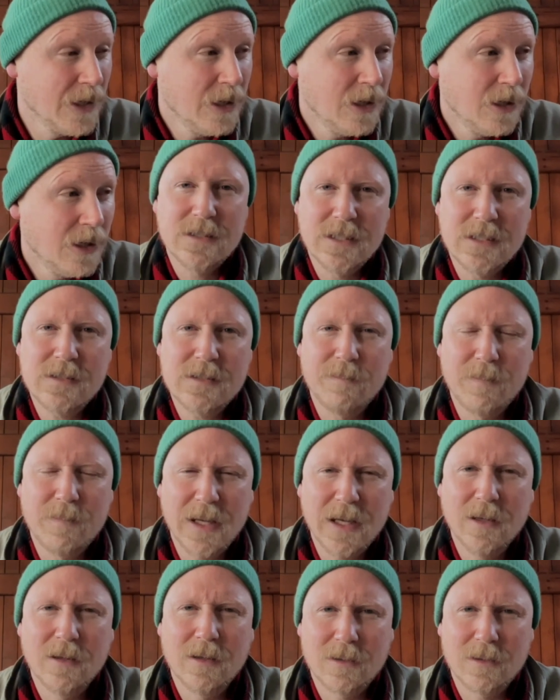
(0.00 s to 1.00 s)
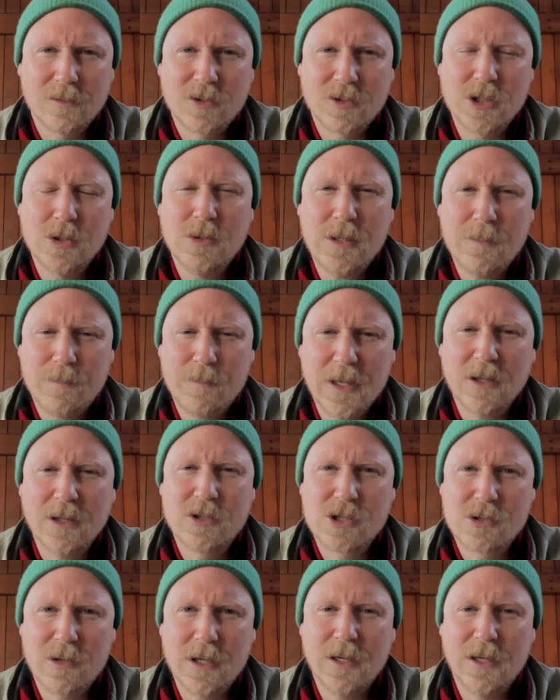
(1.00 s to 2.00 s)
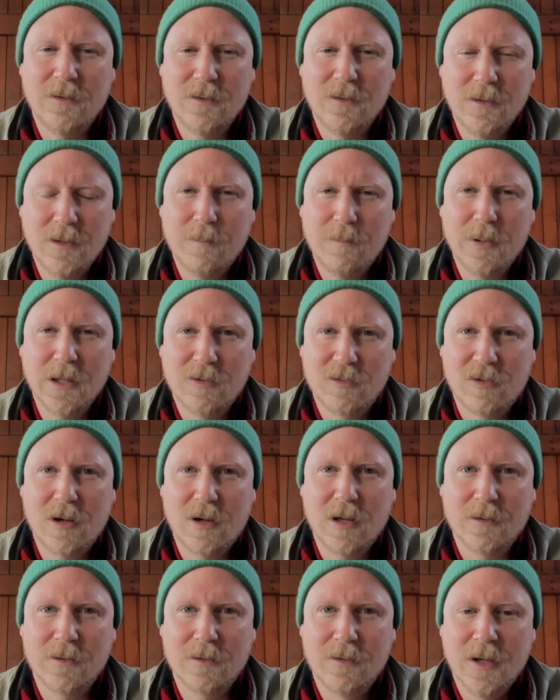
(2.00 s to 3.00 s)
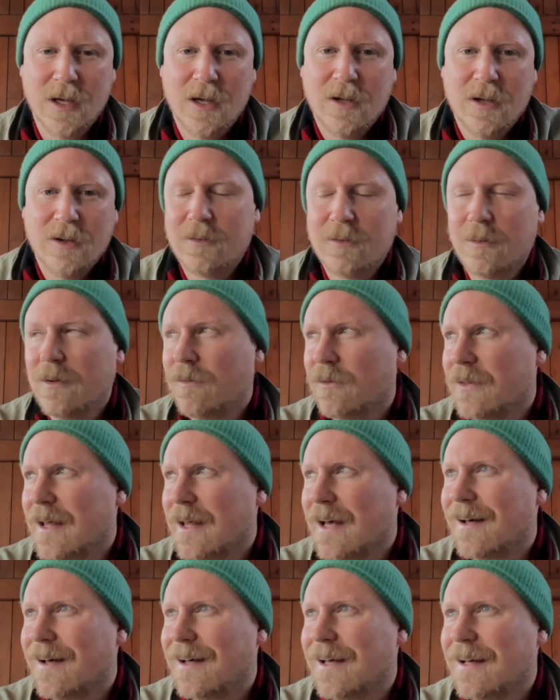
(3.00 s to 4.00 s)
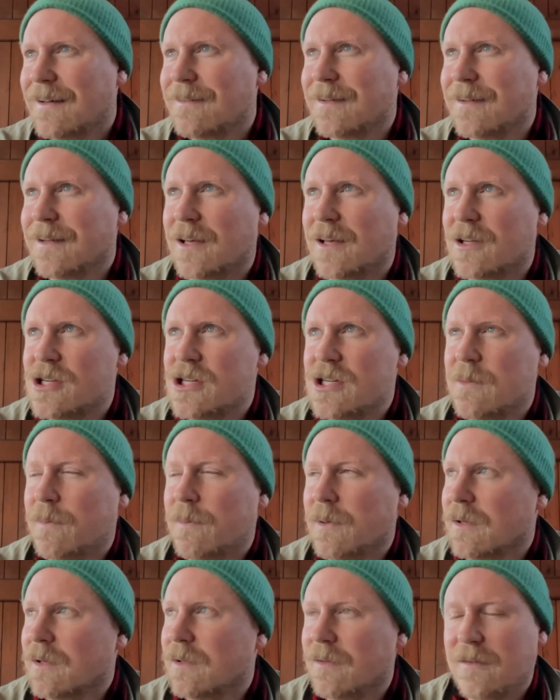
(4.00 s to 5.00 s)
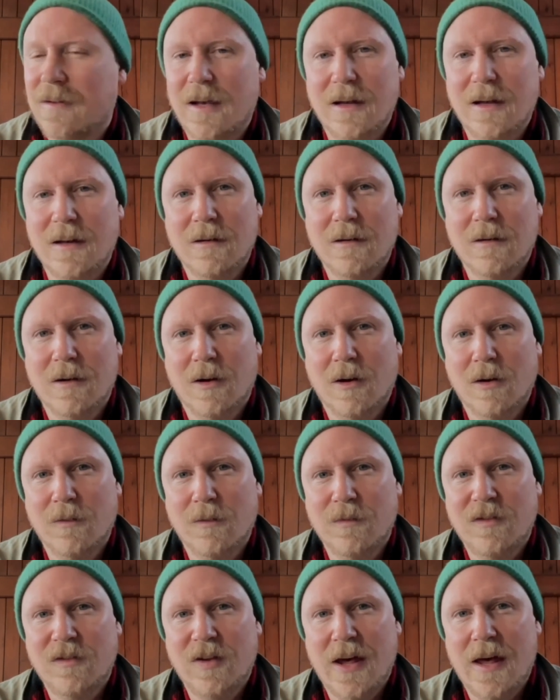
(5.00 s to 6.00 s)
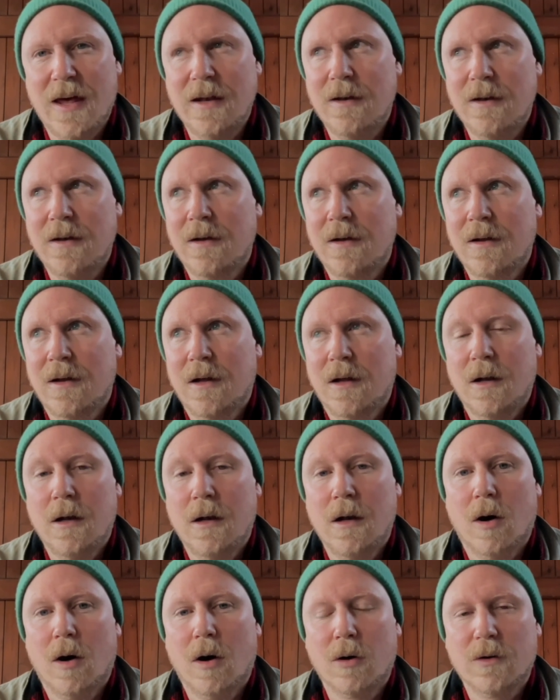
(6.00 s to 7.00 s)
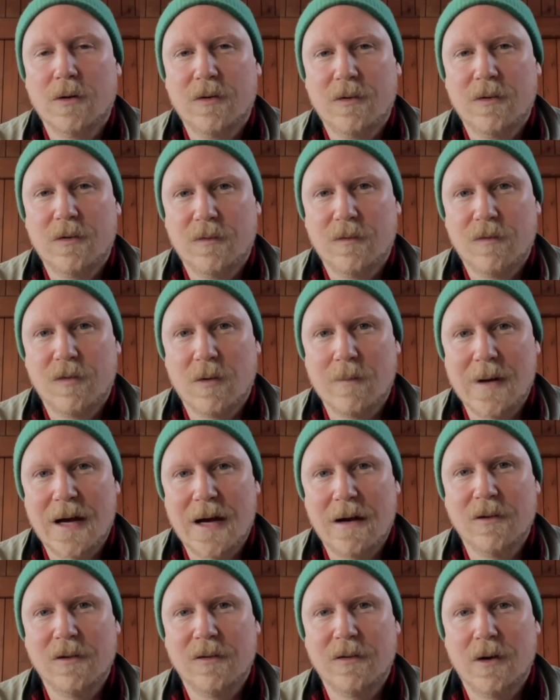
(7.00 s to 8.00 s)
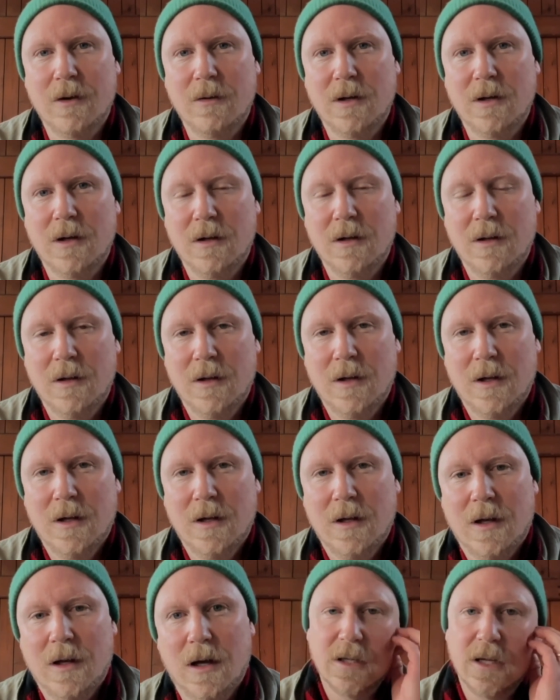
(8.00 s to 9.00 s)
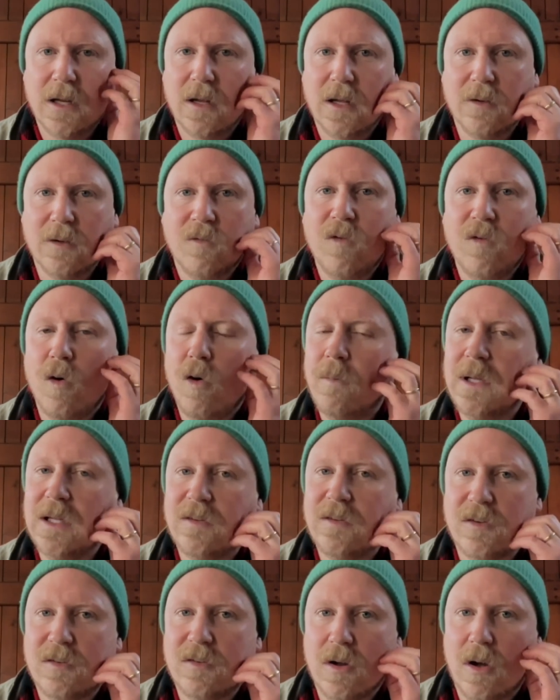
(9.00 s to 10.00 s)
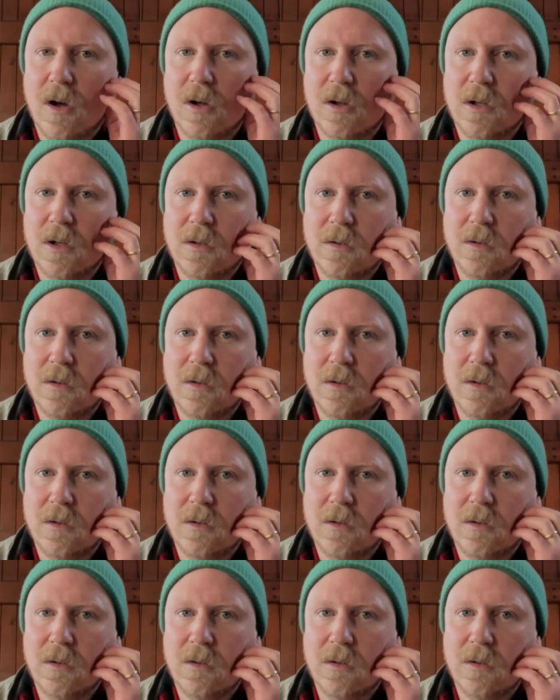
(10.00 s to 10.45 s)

these are big, you need big trees, you need big trunks. So even that, I had to get a shipping container of ten logs from Arizona. They're like four meters long and